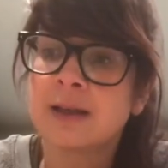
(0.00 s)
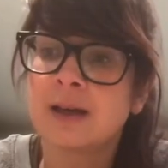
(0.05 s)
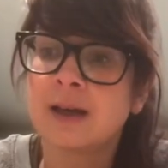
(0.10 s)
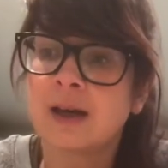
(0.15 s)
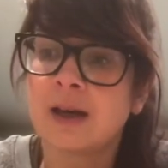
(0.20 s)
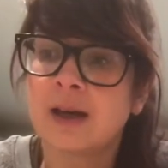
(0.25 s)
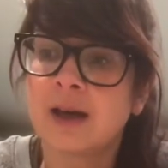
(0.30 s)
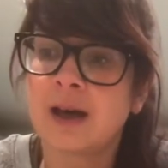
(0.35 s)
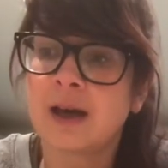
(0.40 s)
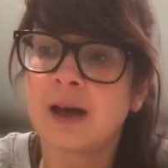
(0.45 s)

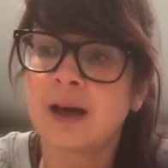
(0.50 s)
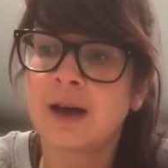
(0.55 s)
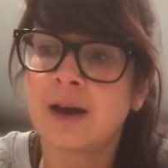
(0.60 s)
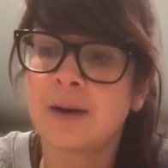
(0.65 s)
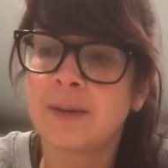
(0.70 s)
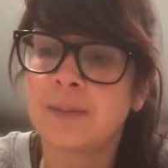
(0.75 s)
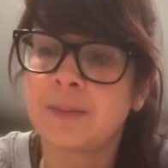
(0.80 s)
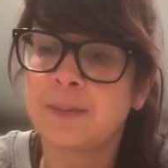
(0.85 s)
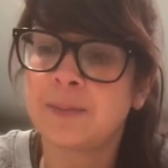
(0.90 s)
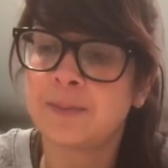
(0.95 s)

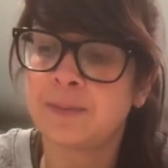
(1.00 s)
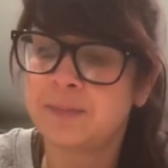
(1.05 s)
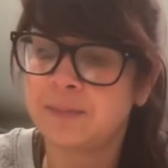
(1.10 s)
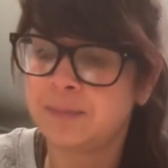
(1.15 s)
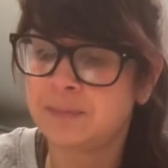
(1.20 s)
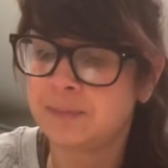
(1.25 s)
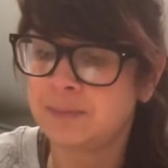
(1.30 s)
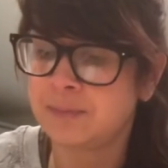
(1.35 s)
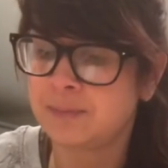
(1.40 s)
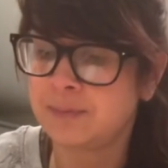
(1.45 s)
Um,
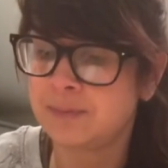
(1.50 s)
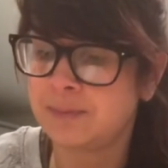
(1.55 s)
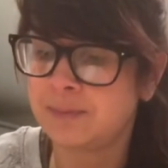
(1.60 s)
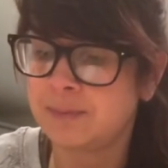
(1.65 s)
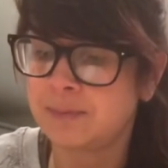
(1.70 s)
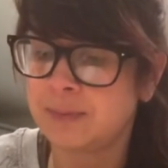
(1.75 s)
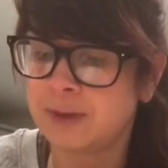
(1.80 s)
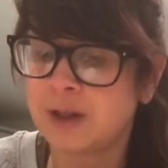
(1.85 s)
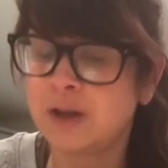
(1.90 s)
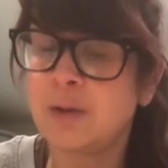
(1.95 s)

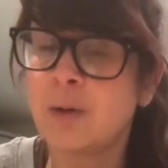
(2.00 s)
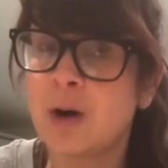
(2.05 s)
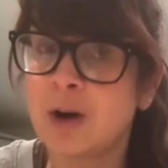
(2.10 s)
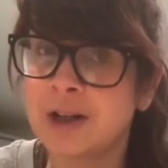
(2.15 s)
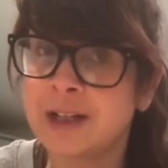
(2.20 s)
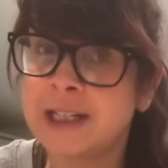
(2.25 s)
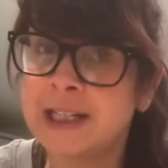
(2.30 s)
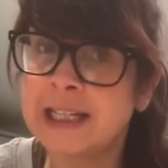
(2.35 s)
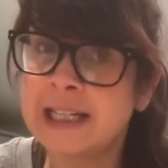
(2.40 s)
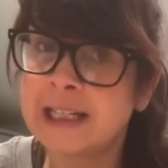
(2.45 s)
you are
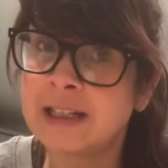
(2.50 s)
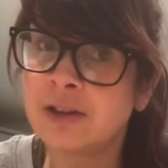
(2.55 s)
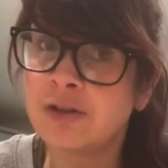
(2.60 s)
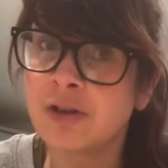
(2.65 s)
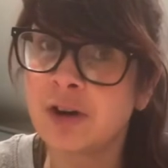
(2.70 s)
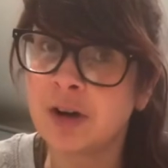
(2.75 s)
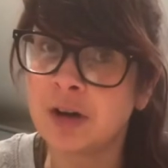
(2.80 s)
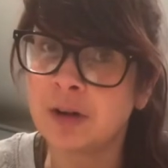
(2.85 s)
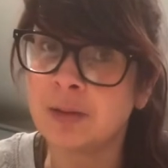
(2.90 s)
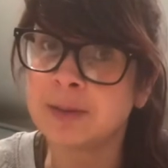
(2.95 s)
gonna need a
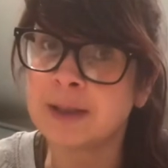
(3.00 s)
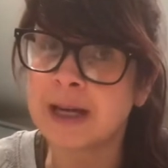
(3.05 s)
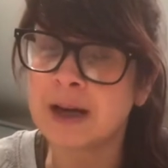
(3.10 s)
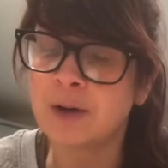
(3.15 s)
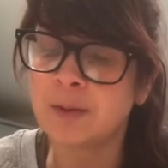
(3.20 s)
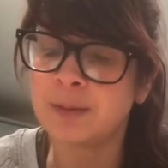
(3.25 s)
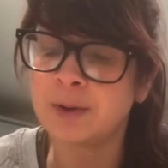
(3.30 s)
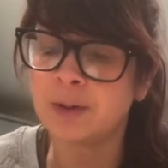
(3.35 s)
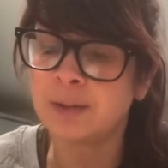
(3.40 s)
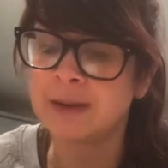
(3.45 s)
grown-up to
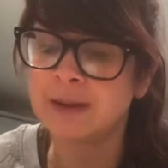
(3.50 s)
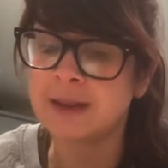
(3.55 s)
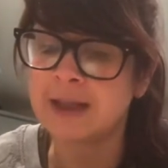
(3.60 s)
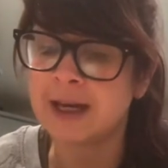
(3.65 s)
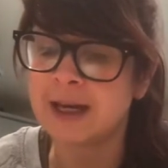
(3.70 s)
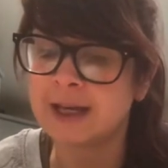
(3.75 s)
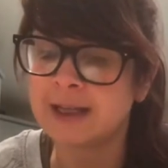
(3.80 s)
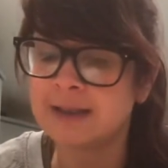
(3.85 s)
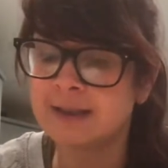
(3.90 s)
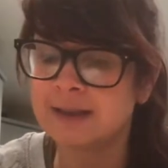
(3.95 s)
help you with
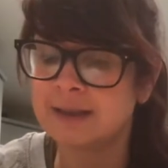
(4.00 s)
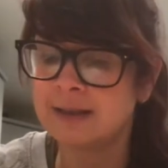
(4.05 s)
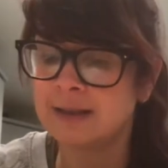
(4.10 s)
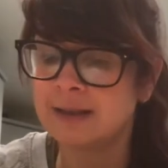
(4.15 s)
this.